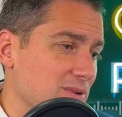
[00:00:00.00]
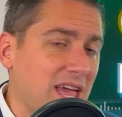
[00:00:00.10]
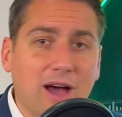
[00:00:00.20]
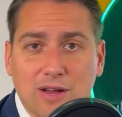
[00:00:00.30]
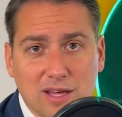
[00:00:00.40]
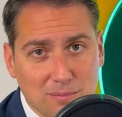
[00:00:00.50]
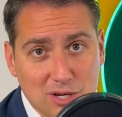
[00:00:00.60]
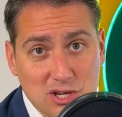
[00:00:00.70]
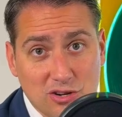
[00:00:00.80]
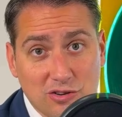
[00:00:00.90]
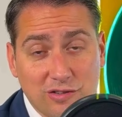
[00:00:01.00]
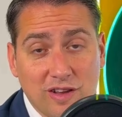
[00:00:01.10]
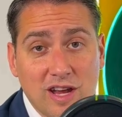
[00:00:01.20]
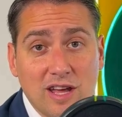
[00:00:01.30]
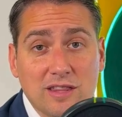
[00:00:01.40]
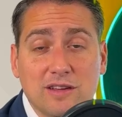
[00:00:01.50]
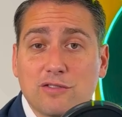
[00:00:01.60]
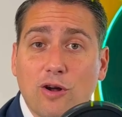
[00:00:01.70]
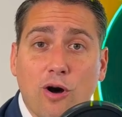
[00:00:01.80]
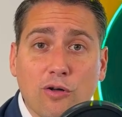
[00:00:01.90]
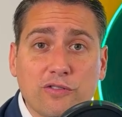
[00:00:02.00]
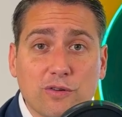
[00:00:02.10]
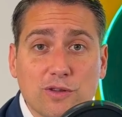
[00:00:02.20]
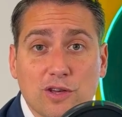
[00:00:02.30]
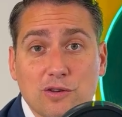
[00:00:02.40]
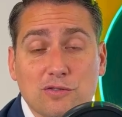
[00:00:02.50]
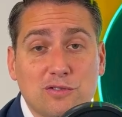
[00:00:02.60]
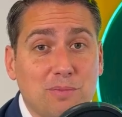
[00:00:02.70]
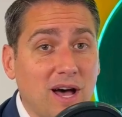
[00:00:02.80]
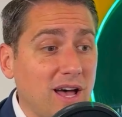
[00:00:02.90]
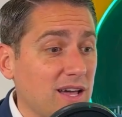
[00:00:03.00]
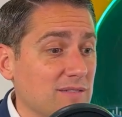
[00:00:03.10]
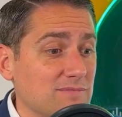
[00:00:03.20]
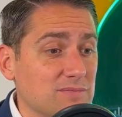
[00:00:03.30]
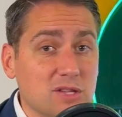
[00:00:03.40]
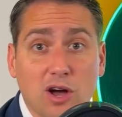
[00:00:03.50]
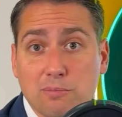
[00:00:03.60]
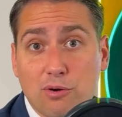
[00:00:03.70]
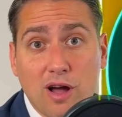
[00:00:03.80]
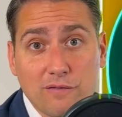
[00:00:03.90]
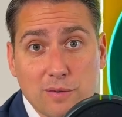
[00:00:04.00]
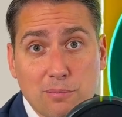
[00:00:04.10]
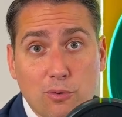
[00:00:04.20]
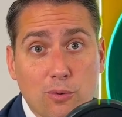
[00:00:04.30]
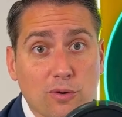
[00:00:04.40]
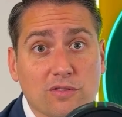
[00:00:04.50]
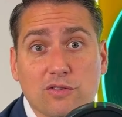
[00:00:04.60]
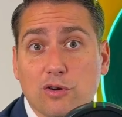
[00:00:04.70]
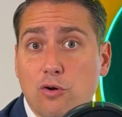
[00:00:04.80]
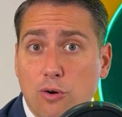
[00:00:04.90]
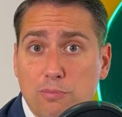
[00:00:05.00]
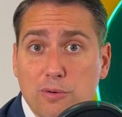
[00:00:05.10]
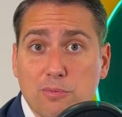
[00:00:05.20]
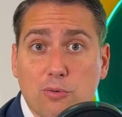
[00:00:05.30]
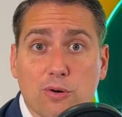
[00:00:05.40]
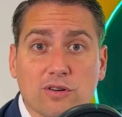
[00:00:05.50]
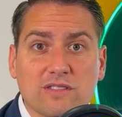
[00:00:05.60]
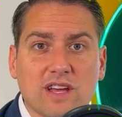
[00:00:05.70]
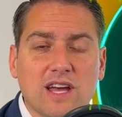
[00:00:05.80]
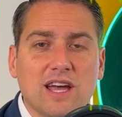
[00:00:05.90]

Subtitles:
county commissioners. These are also used by nonprofit boards or corporate boards.